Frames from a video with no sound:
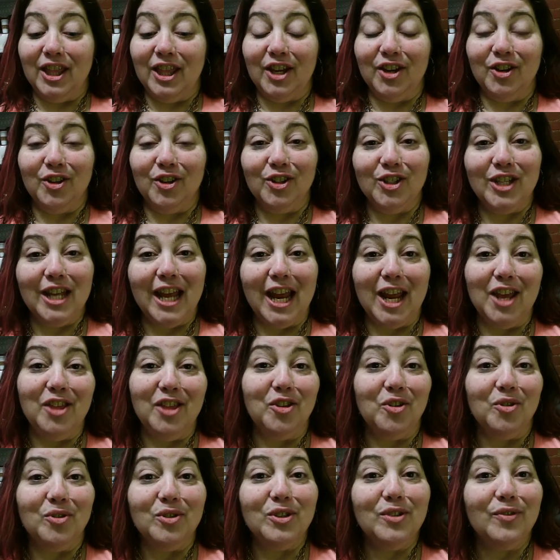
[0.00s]
they'll take
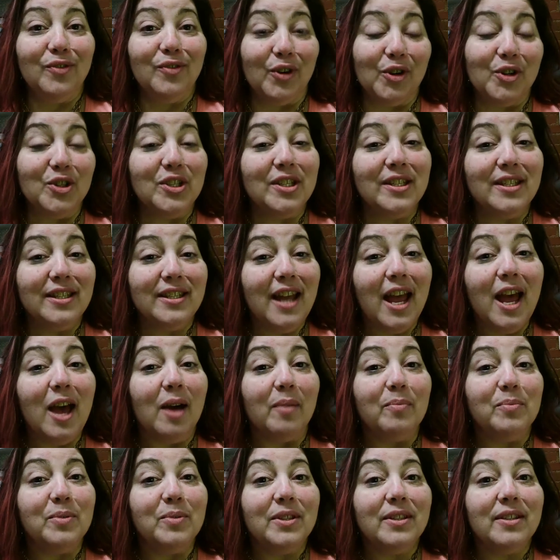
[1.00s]
those first
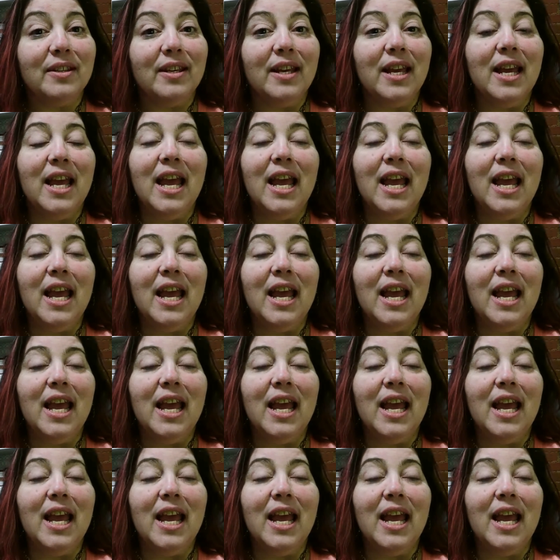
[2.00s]
steps.